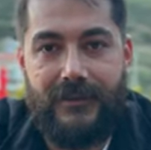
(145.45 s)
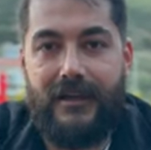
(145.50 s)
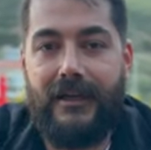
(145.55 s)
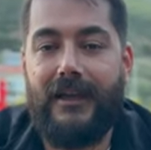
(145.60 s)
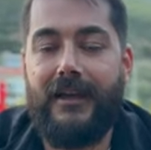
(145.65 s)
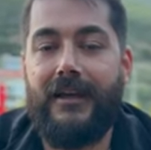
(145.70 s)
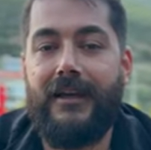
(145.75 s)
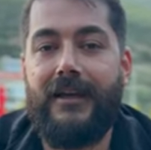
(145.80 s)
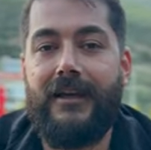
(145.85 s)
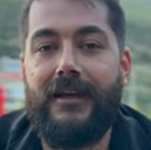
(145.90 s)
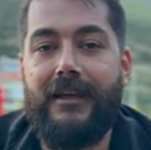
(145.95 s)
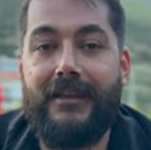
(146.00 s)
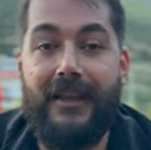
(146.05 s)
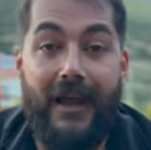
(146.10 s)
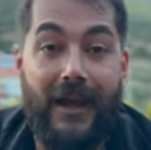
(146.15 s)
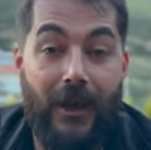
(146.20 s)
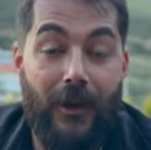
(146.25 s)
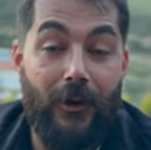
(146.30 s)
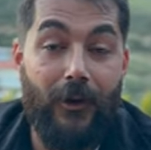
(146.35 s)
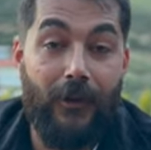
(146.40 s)
And
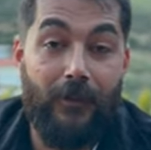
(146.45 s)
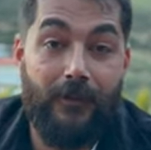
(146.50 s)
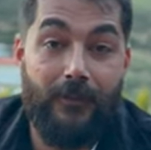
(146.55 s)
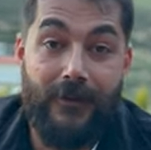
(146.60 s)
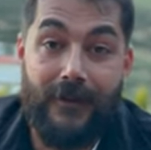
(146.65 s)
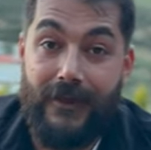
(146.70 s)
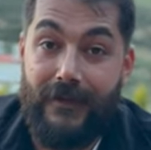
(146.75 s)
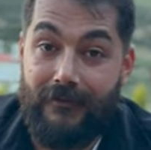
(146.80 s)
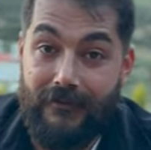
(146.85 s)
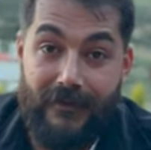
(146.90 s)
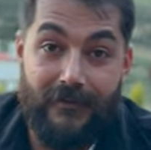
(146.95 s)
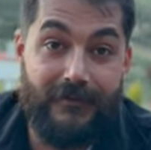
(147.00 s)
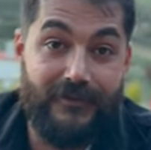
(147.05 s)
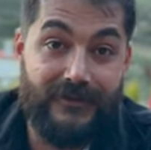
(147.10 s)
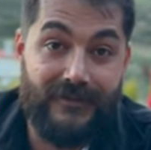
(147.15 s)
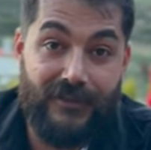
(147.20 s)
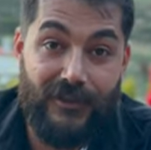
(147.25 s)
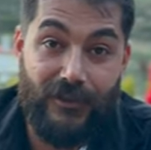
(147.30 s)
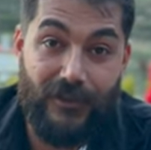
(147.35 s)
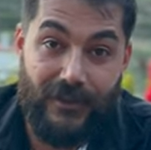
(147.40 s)
I hope we will
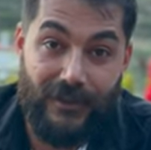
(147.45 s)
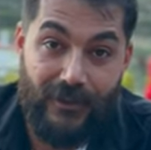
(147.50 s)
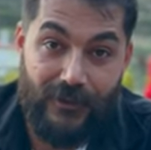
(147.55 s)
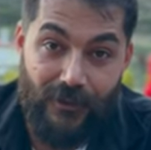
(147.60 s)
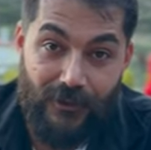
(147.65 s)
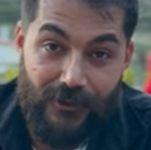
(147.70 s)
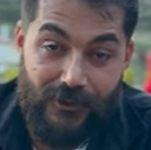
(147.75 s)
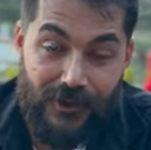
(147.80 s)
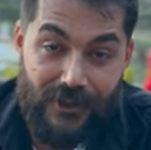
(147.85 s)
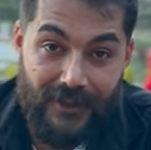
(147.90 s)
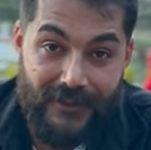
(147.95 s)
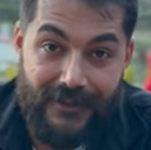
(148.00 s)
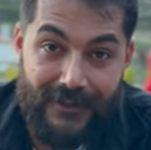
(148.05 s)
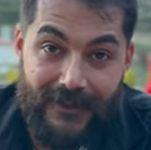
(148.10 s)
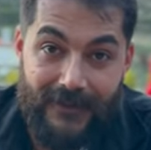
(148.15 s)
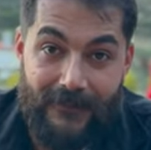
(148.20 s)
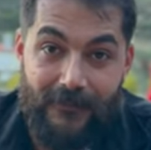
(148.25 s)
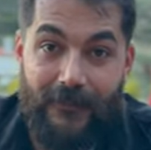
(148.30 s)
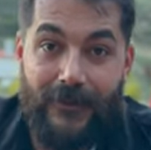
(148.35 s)
see you in Gökçeada.